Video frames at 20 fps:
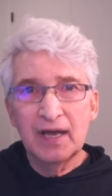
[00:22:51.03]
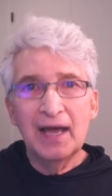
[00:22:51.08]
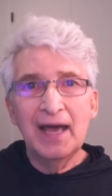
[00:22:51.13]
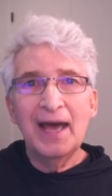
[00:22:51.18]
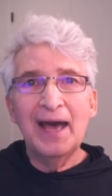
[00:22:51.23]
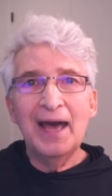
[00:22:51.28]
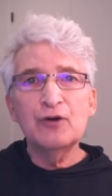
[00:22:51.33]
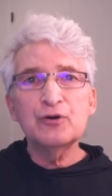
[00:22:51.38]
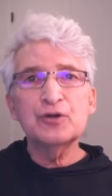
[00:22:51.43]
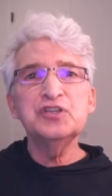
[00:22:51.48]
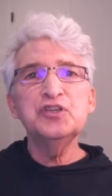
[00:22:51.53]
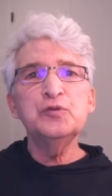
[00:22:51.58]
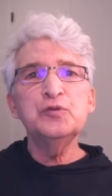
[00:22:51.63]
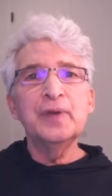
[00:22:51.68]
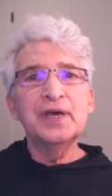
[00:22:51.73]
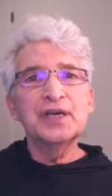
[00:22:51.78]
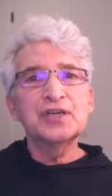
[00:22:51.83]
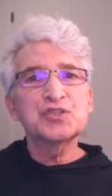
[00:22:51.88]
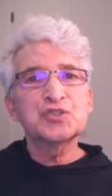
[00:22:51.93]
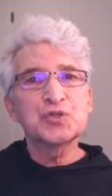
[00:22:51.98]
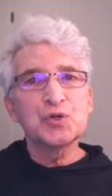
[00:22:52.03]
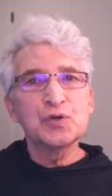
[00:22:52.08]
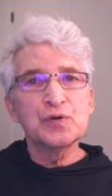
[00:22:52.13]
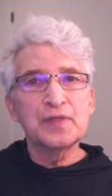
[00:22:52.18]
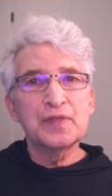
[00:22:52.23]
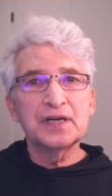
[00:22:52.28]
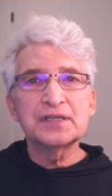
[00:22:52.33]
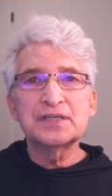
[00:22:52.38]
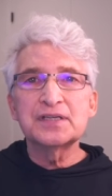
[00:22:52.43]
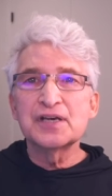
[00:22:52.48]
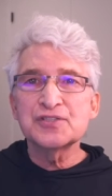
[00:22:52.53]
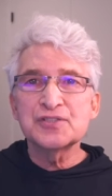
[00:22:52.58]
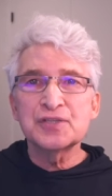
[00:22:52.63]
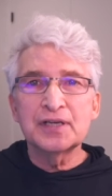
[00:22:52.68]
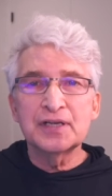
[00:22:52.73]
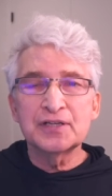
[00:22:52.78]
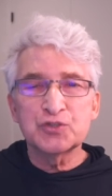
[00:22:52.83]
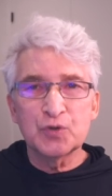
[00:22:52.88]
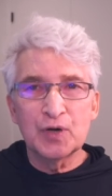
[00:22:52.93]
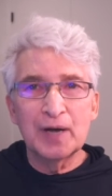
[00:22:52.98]
How can you make sure that it doesn't
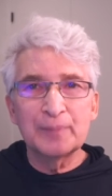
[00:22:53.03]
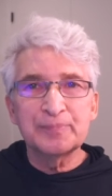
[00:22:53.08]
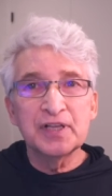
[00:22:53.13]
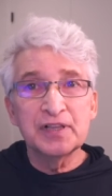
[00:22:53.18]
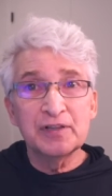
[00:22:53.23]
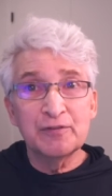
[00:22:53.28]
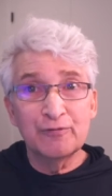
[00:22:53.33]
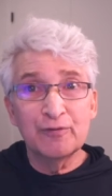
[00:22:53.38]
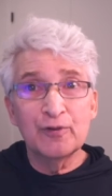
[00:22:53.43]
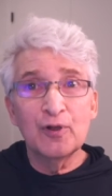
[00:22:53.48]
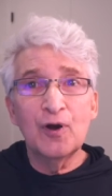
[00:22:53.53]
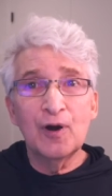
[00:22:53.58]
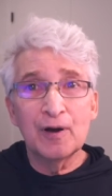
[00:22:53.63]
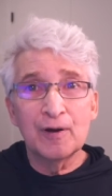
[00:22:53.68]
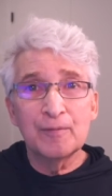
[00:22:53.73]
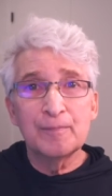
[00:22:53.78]
get dropped on the floor?